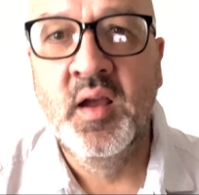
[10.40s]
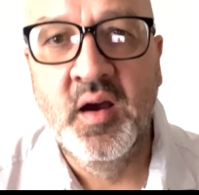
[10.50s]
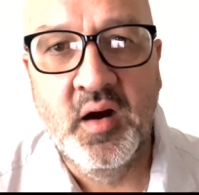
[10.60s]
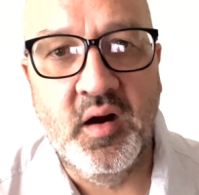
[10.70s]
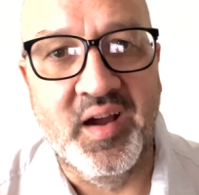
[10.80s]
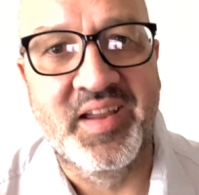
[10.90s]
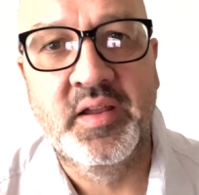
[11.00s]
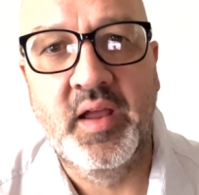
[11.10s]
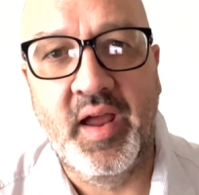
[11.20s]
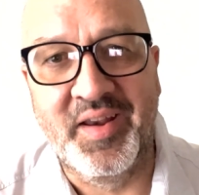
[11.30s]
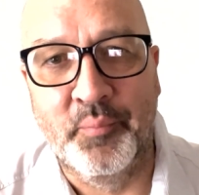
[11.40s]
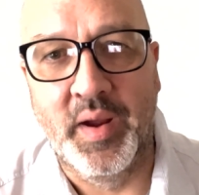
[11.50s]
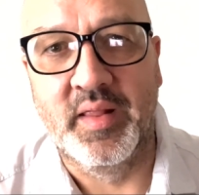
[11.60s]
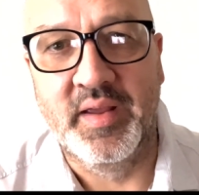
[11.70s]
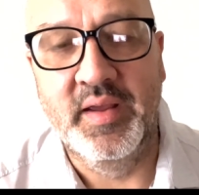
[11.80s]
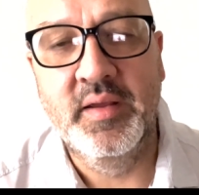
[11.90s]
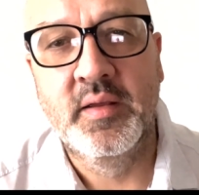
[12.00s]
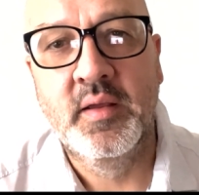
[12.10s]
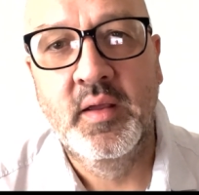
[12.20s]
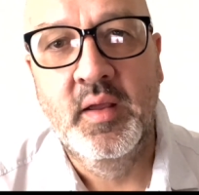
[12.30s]
Hi, Aidan Bailey here.
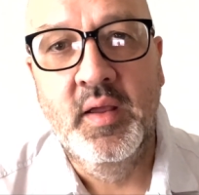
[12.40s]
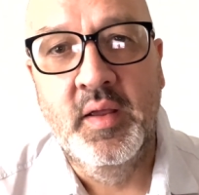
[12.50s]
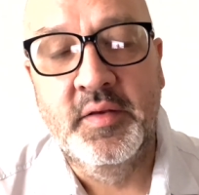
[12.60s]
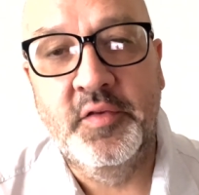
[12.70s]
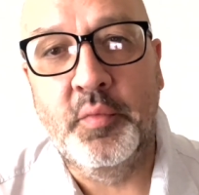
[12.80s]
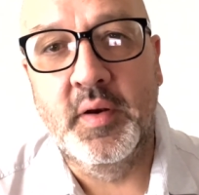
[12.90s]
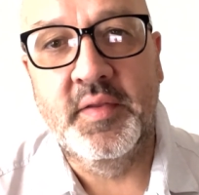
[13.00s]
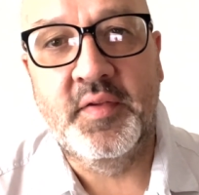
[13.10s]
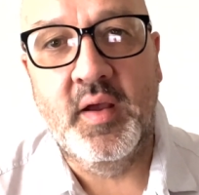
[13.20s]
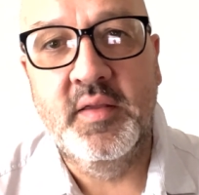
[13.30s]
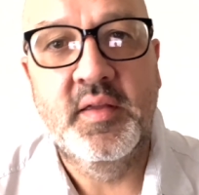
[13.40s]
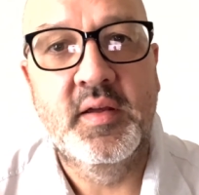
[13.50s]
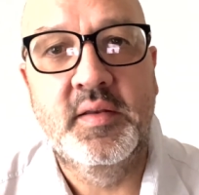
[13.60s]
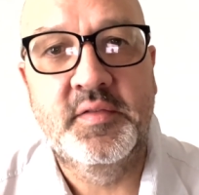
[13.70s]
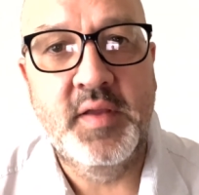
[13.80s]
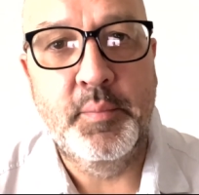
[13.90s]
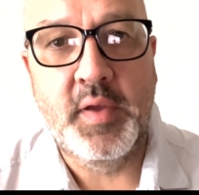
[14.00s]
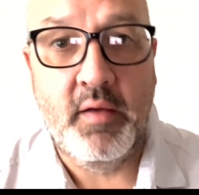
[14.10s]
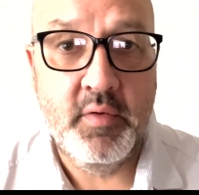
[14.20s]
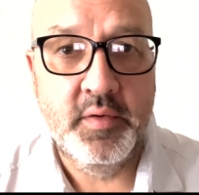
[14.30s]
Just wanted to say that Deep
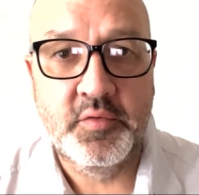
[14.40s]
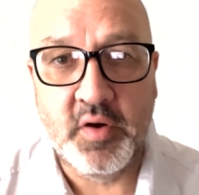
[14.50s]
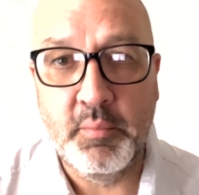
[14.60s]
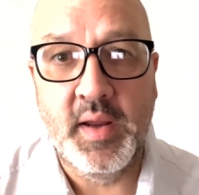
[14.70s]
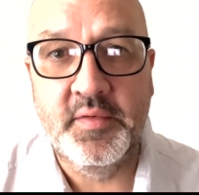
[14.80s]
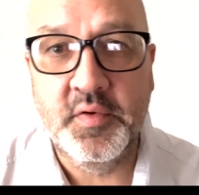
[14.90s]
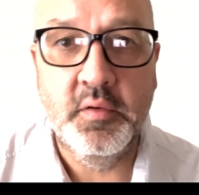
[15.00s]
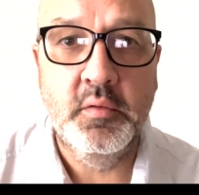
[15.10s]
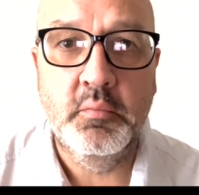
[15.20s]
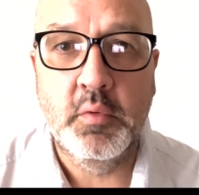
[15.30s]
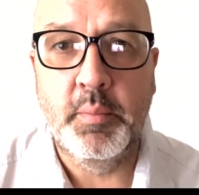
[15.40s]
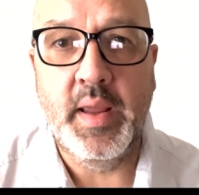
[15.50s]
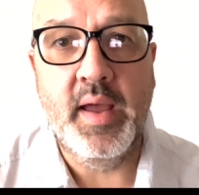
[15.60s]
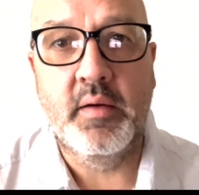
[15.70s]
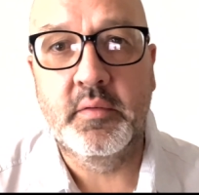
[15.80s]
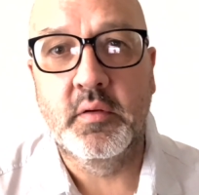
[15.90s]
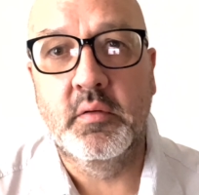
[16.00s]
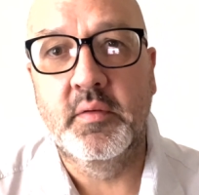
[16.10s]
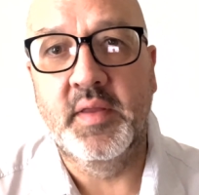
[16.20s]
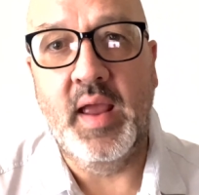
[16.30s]
Cover Trigger Man 2 will be out
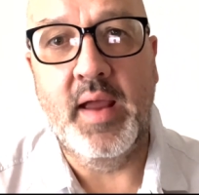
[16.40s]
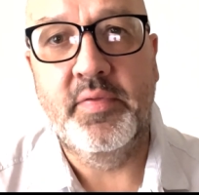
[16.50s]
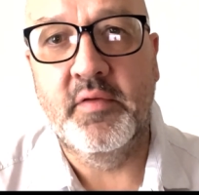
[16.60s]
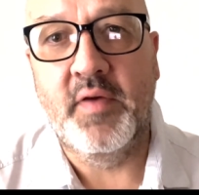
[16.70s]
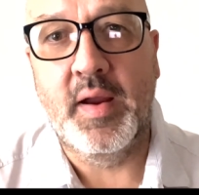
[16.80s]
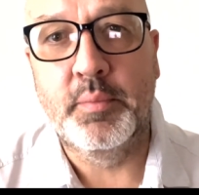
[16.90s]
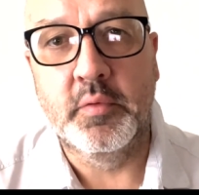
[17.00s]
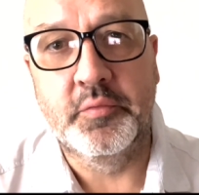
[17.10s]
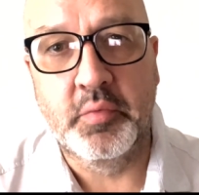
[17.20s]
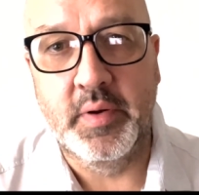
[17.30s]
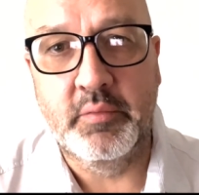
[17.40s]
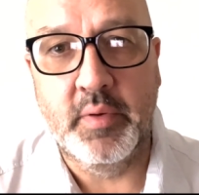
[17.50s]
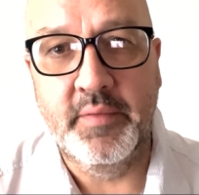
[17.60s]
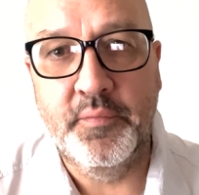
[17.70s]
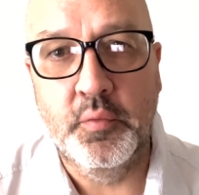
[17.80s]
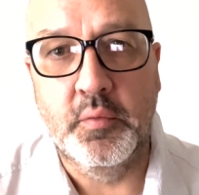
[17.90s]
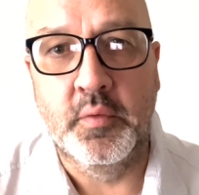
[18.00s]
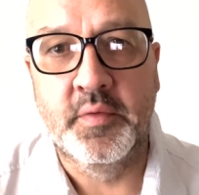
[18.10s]
on the 8th of April 2024.